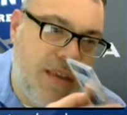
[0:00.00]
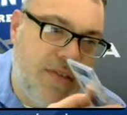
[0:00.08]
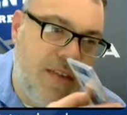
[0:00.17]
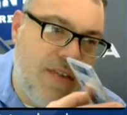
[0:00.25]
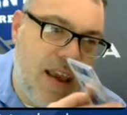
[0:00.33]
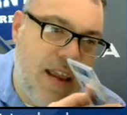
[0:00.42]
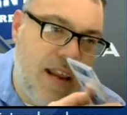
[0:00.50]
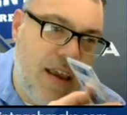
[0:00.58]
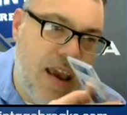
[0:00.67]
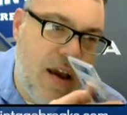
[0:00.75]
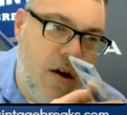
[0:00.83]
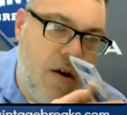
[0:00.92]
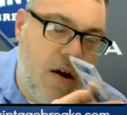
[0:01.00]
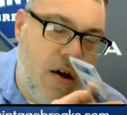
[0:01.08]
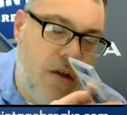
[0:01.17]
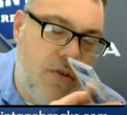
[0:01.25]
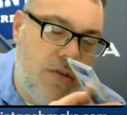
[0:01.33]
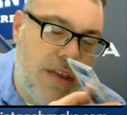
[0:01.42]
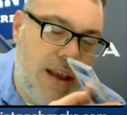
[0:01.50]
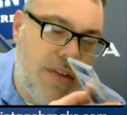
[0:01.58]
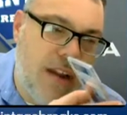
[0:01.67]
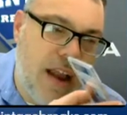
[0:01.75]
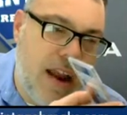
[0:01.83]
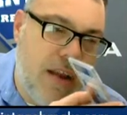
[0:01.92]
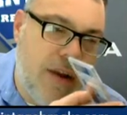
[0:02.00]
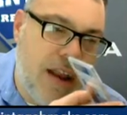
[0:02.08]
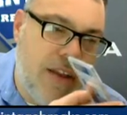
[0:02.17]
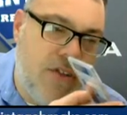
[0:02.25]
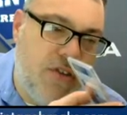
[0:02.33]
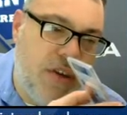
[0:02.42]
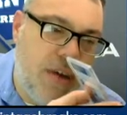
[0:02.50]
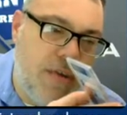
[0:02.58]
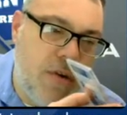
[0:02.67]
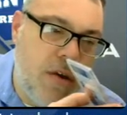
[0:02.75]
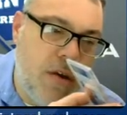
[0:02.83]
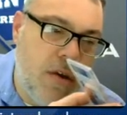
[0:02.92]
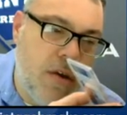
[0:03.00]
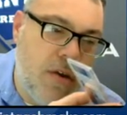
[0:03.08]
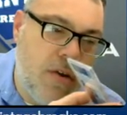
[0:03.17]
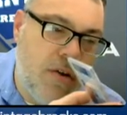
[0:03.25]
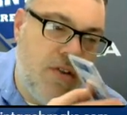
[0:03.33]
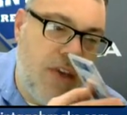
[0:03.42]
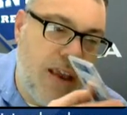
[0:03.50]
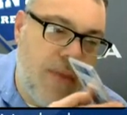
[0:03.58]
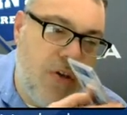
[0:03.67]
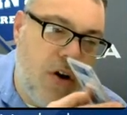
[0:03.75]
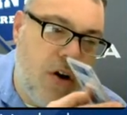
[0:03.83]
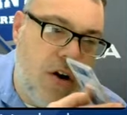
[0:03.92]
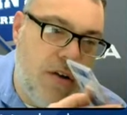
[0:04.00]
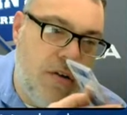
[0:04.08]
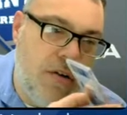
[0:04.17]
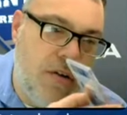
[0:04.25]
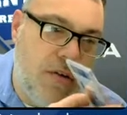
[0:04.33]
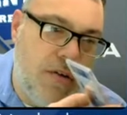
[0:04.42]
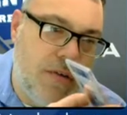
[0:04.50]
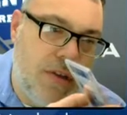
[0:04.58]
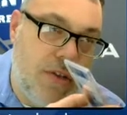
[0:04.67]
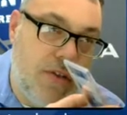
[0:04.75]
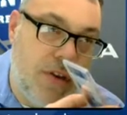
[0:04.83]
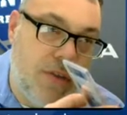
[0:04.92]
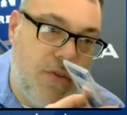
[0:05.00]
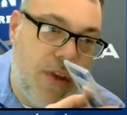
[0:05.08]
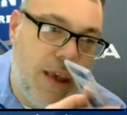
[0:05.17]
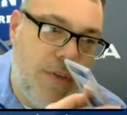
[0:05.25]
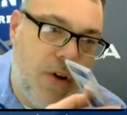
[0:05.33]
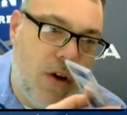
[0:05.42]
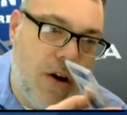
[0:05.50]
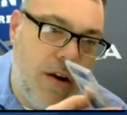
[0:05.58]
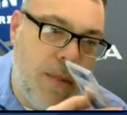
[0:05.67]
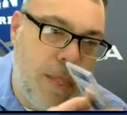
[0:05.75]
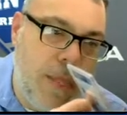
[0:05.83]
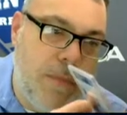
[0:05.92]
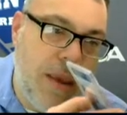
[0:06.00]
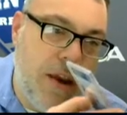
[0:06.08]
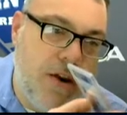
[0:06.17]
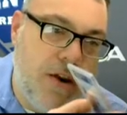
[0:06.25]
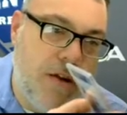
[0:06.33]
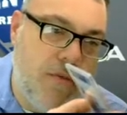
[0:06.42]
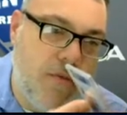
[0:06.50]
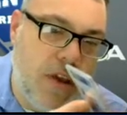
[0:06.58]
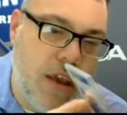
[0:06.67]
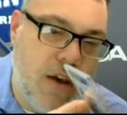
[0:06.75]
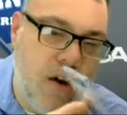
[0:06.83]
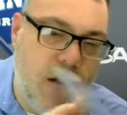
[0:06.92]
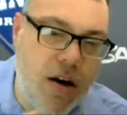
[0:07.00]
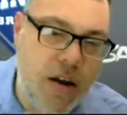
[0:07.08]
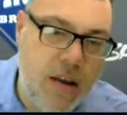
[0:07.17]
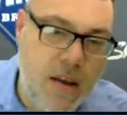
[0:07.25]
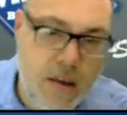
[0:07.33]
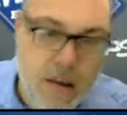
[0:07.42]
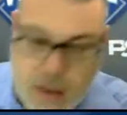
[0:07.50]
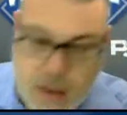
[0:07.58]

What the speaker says: This PSA 10, 2009 Upper Deck Jim, or James Harden. Not Jim. James Harden, the beard, rookie card.